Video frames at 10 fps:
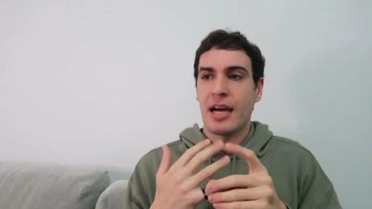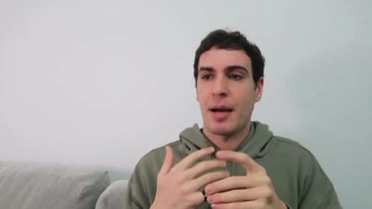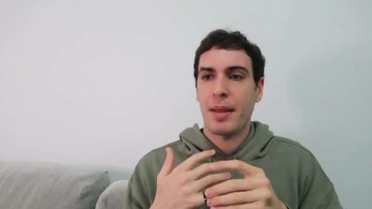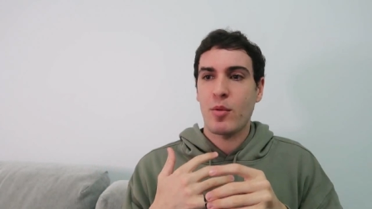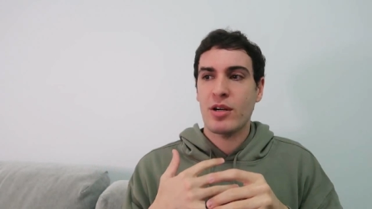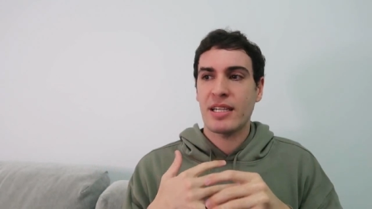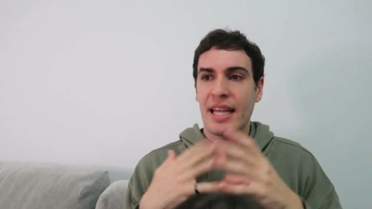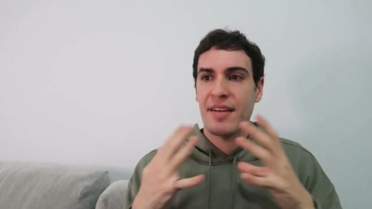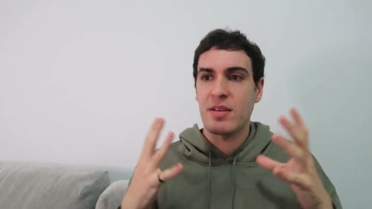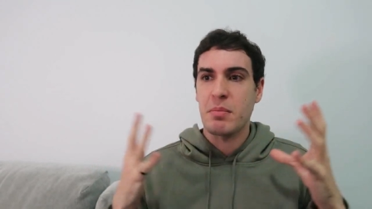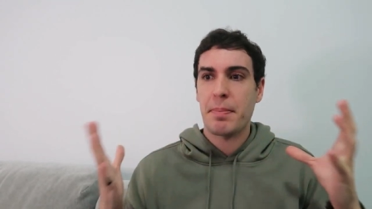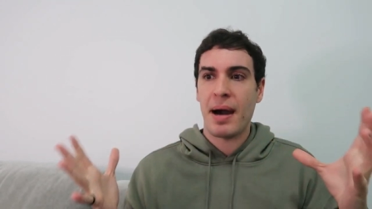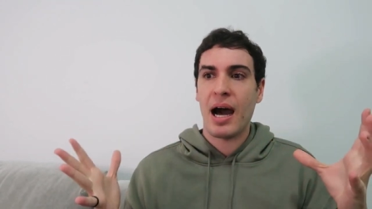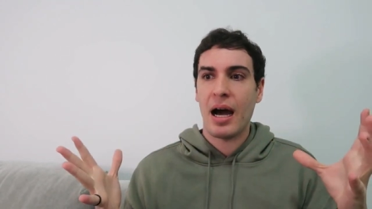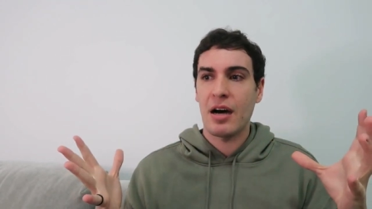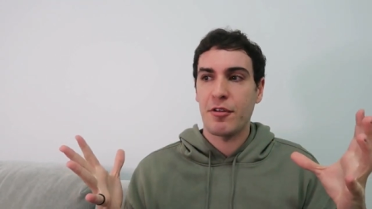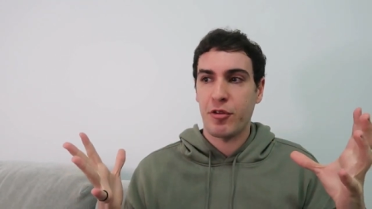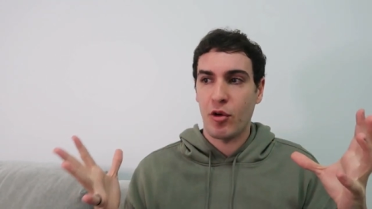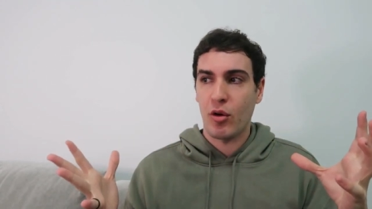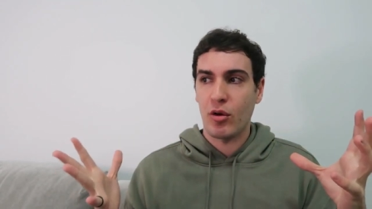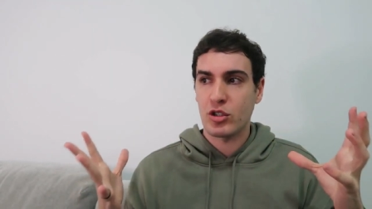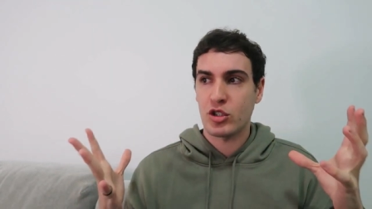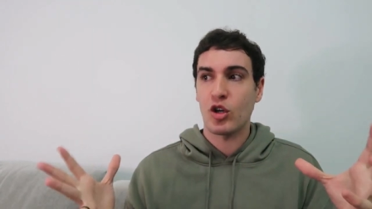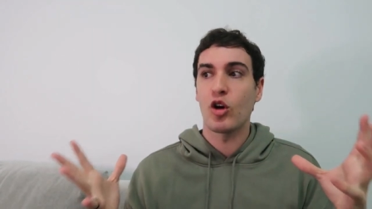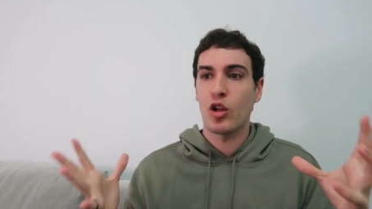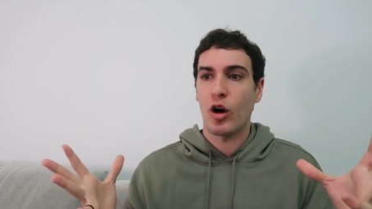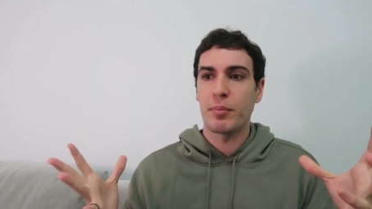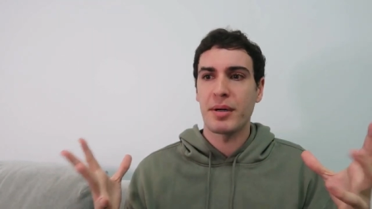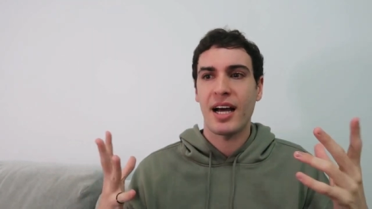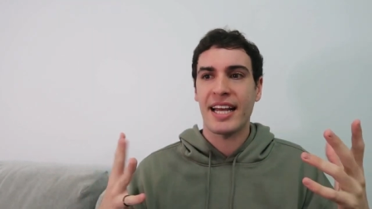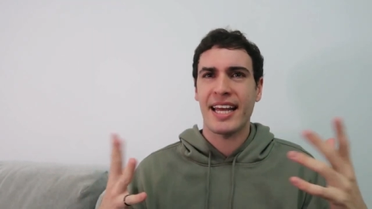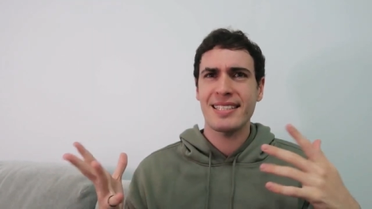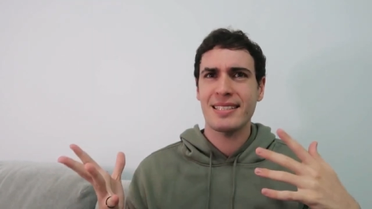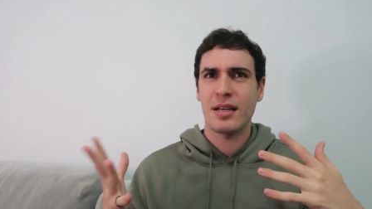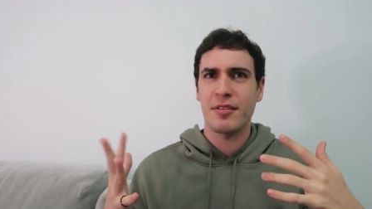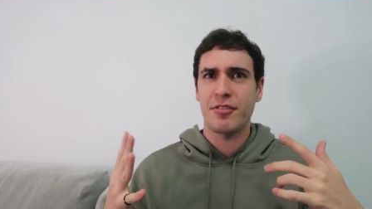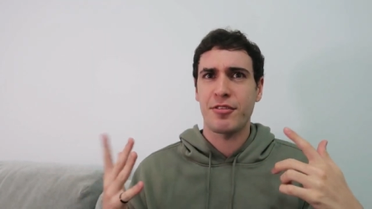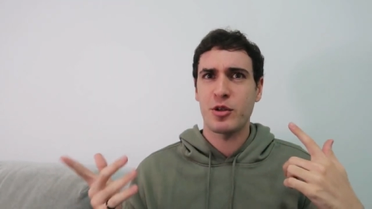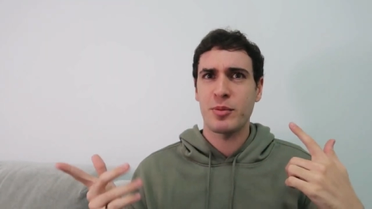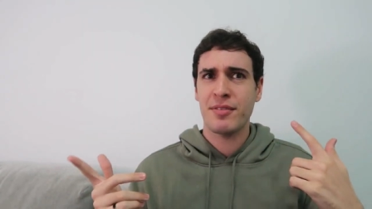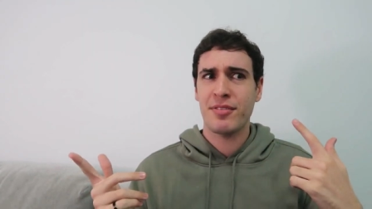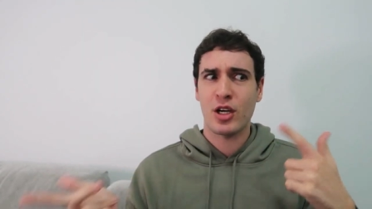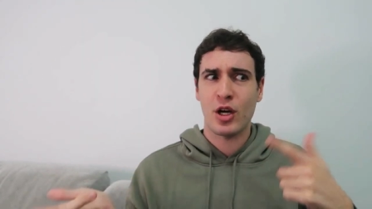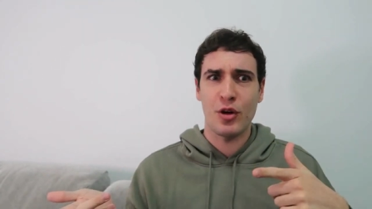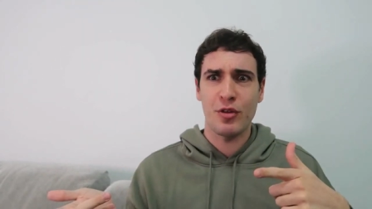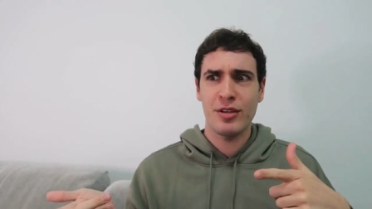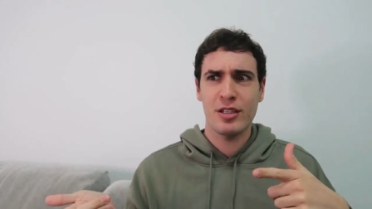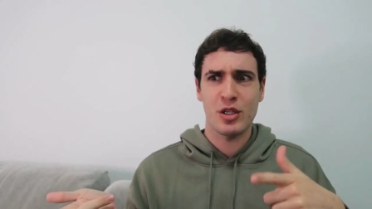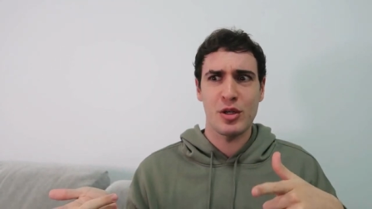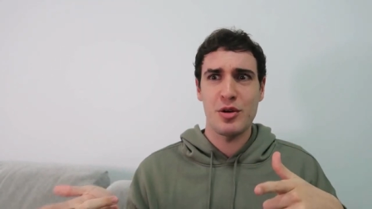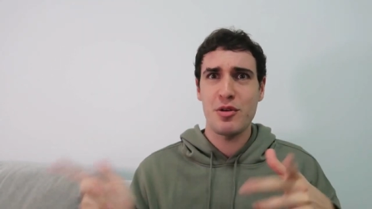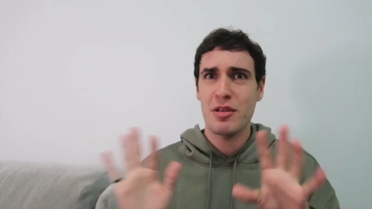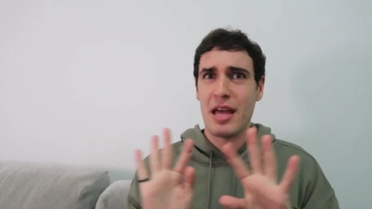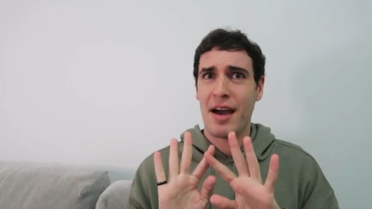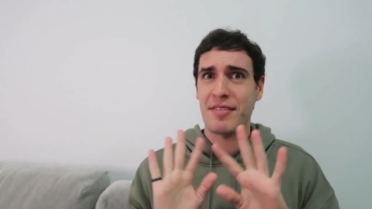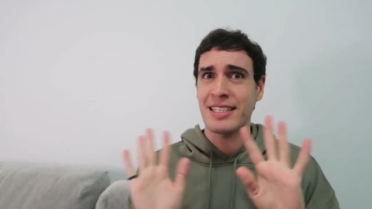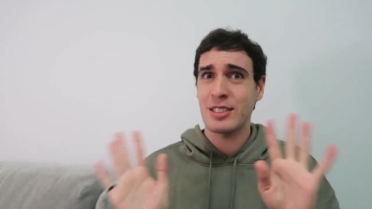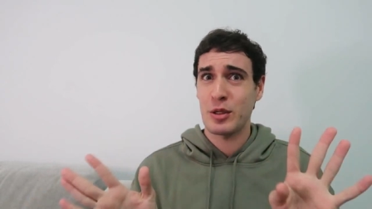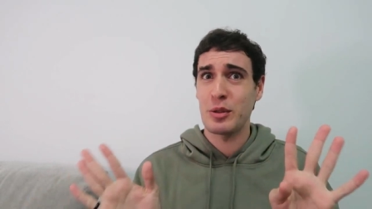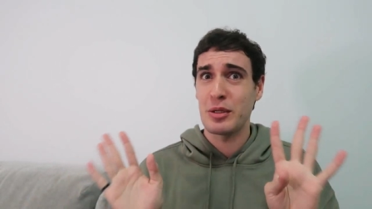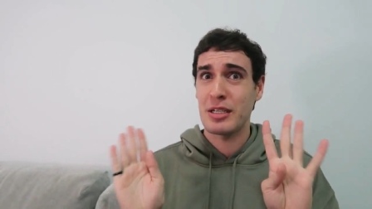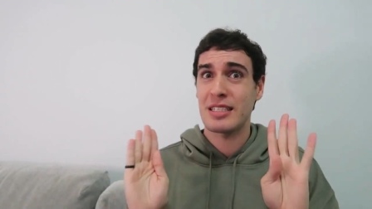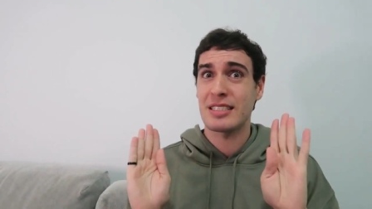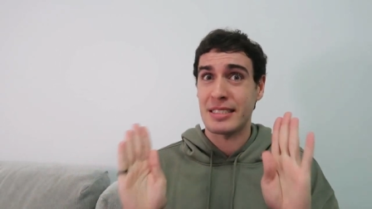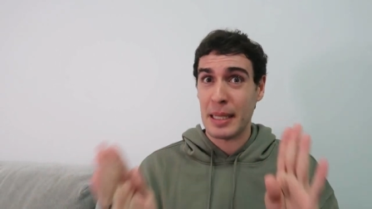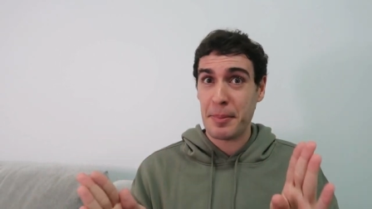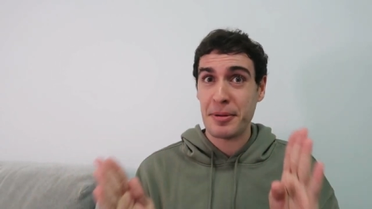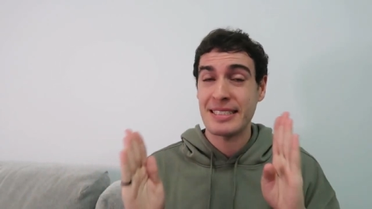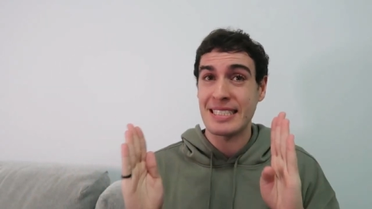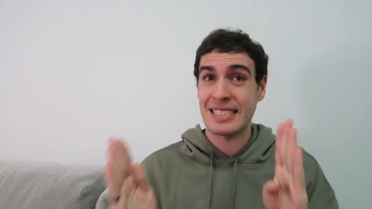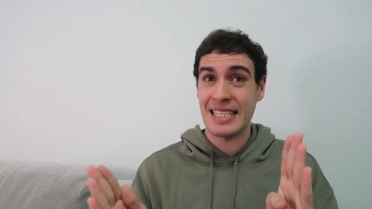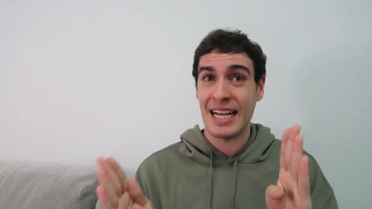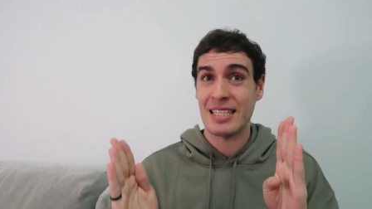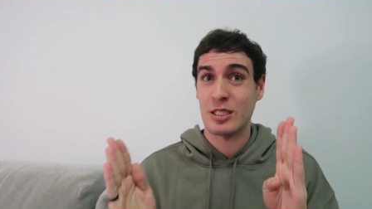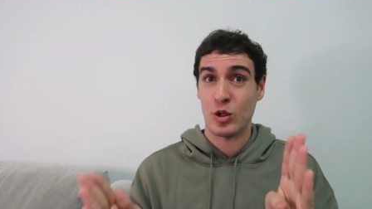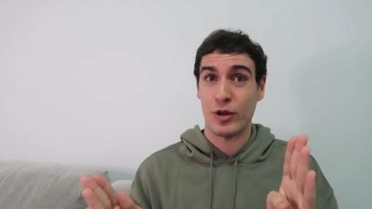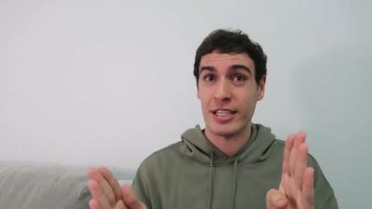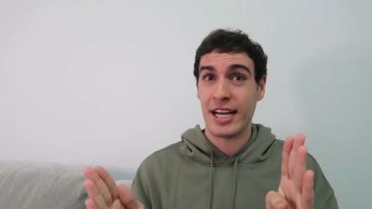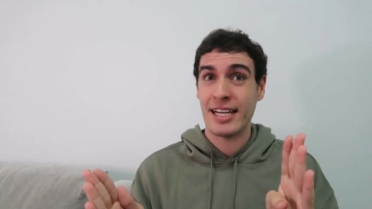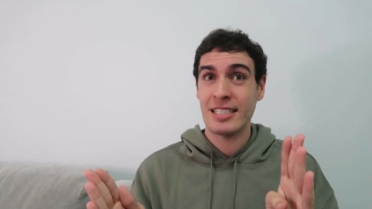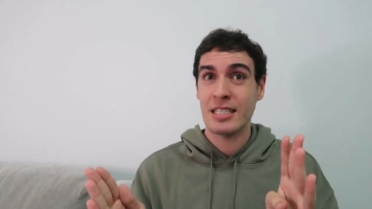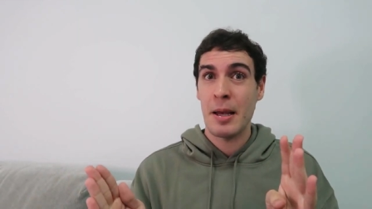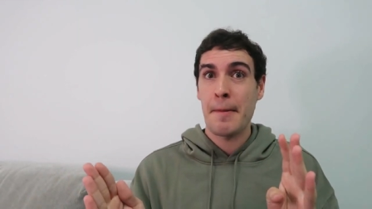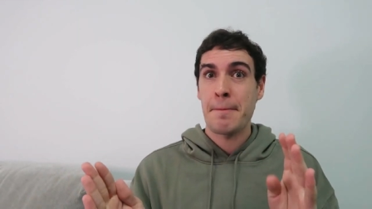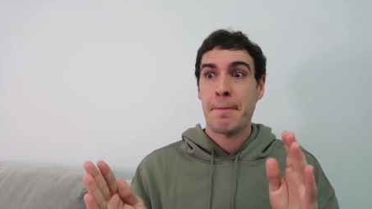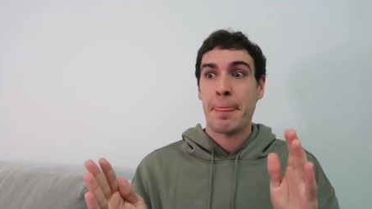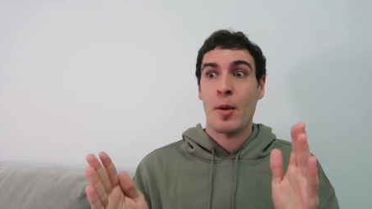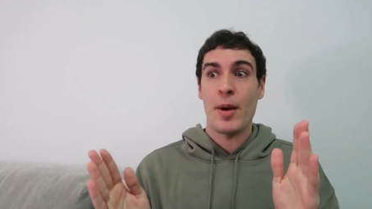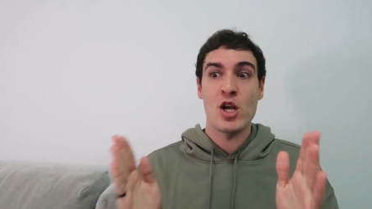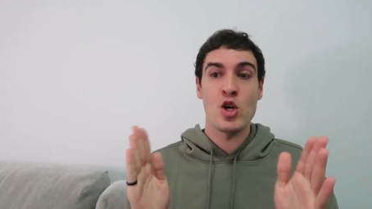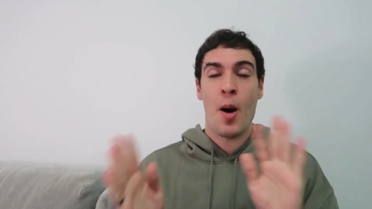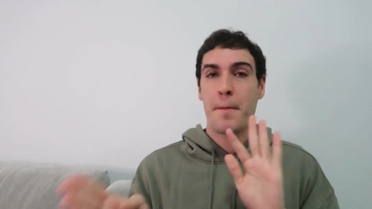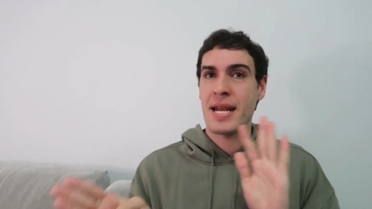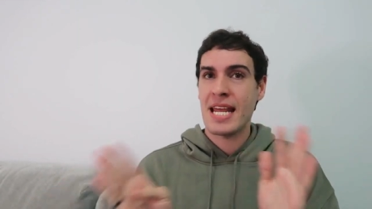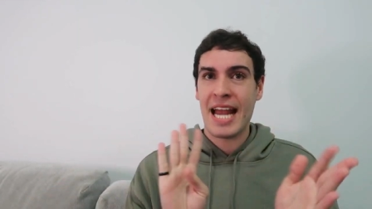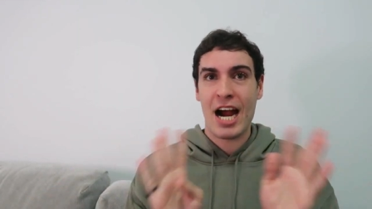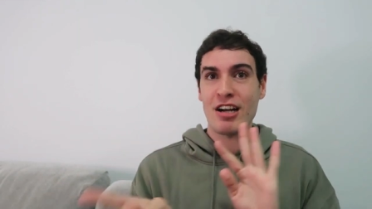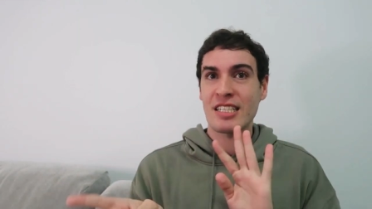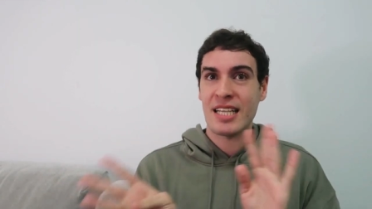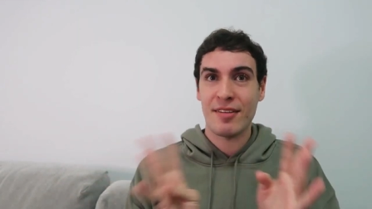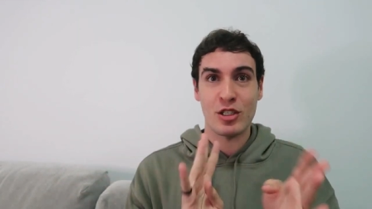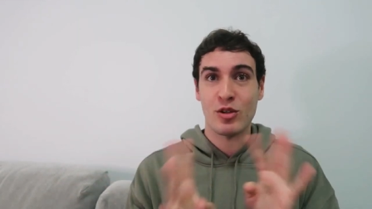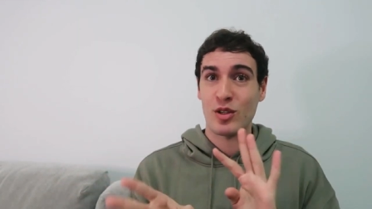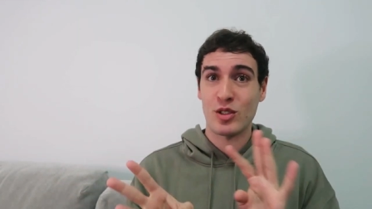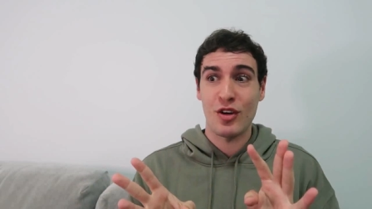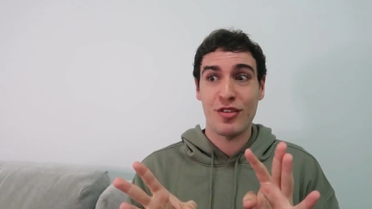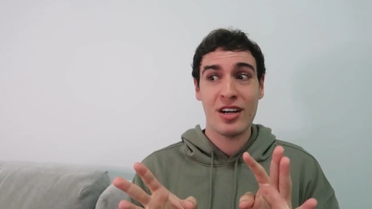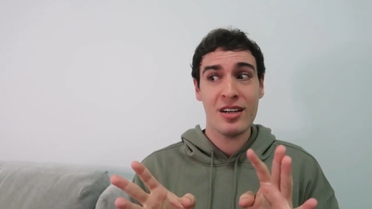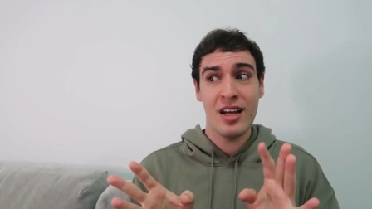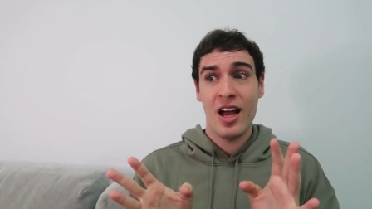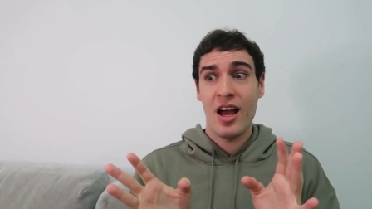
Um, they wouldn't leave them apart for so long, but I guess filming for COVID too, having two separate distinct storylines where not many characters have to cross over